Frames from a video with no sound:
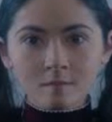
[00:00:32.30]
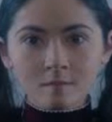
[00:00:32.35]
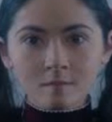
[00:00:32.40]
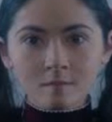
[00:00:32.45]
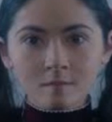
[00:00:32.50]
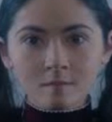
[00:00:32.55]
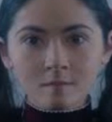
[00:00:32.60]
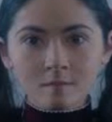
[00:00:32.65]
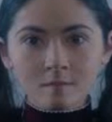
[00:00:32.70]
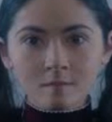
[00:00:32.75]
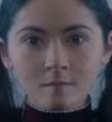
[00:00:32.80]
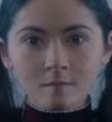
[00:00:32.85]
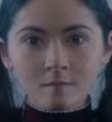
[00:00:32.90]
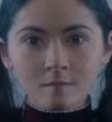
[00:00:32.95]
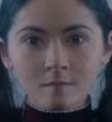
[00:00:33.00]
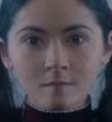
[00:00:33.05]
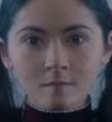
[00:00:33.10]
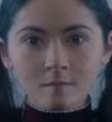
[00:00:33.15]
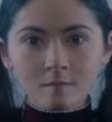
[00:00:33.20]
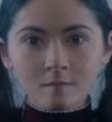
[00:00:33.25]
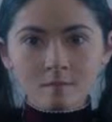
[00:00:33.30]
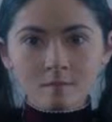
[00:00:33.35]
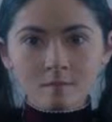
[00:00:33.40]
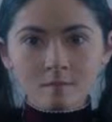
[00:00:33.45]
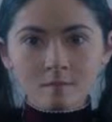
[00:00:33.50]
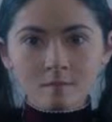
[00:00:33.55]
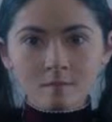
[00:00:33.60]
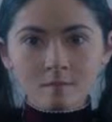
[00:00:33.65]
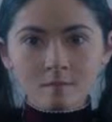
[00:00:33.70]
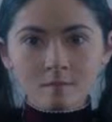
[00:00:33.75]

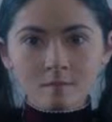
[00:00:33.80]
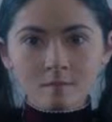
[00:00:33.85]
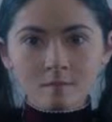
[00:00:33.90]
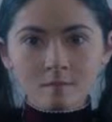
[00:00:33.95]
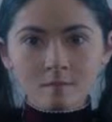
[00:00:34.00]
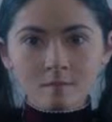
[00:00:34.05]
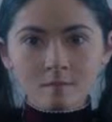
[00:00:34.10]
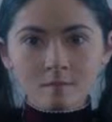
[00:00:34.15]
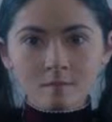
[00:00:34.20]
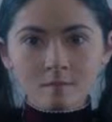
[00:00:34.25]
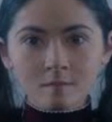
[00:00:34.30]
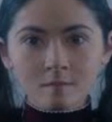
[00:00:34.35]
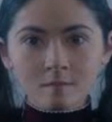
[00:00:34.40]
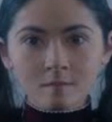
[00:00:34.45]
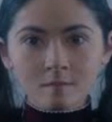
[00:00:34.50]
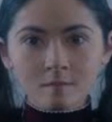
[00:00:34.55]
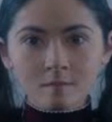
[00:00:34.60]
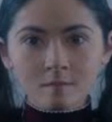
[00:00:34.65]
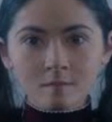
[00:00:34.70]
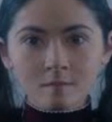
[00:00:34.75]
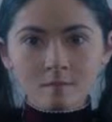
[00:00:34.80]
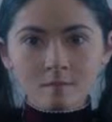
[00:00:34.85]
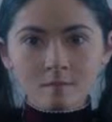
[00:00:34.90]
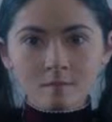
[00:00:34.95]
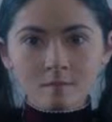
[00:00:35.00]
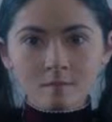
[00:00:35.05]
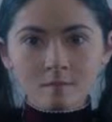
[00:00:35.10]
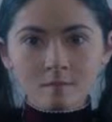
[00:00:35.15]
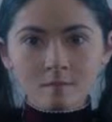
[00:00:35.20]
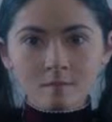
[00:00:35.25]

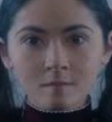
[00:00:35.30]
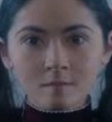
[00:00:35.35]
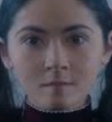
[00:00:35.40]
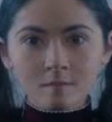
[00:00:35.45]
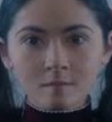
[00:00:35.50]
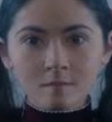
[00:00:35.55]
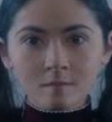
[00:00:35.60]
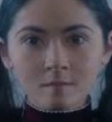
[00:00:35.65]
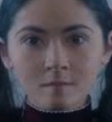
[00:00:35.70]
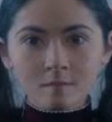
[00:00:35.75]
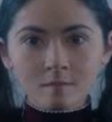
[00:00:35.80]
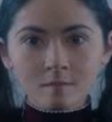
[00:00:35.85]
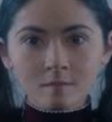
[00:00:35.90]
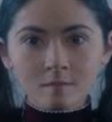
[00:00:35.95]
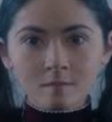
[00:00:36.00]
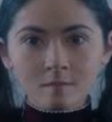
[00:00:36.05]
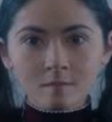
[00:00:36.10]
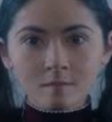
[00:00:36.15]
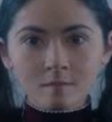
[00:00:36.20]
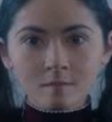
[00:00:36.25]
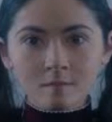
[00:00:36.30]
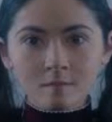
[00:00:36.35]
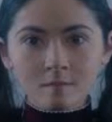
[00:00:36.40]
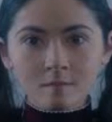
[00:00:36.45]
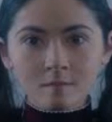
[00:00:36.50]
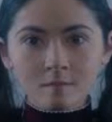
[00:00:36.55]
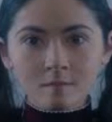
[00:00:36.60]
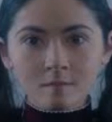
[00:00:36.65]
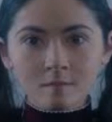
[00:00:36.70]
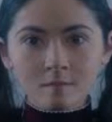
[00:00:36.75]

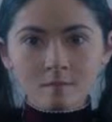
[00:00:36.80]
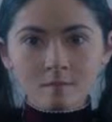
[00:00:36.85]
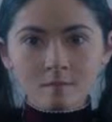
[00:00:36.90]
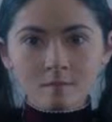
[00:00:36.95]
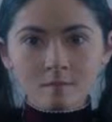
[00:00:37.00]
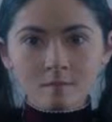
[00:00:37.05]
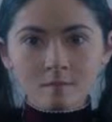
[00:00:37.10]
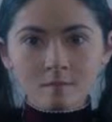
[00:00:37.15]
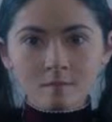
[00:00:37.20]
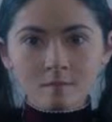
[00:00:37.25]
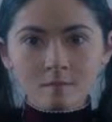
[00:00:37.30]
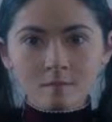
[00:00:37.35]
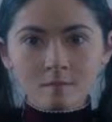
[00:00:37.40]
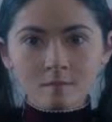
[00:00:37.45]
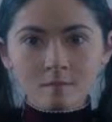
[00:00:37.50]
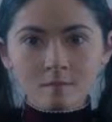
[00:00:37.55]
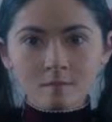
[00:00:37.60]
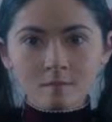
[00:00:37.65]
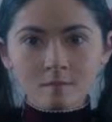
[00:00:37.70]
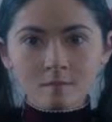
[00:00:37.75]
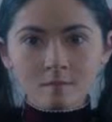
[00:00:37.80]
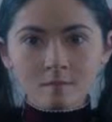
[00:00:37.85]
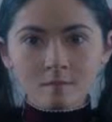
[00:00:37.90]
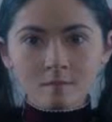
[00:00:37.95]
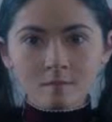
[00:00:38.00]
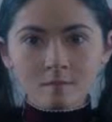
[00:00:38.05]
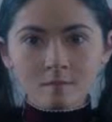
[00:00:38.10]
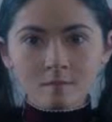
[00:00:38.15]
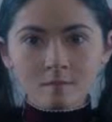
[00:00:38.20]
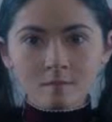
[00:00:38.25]

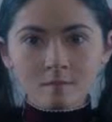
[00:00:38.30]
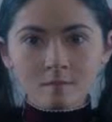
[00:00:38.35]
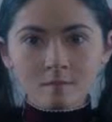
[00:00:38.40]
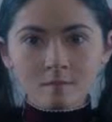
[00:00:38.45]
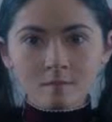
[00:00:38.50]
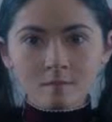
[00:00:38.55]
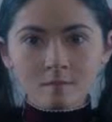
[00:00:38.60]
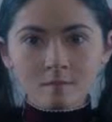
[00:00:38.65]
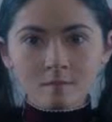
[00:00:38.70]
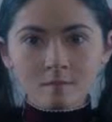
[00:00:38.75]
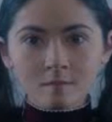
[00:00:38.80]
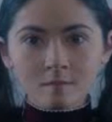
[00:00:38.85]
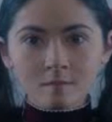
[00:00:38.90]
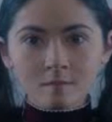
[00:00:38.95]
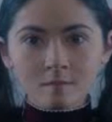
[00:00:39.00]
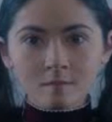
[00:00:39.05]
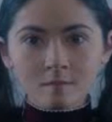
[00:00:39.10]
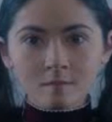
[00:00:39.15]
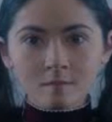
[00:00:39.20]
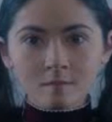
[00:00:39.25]
(no lip movement)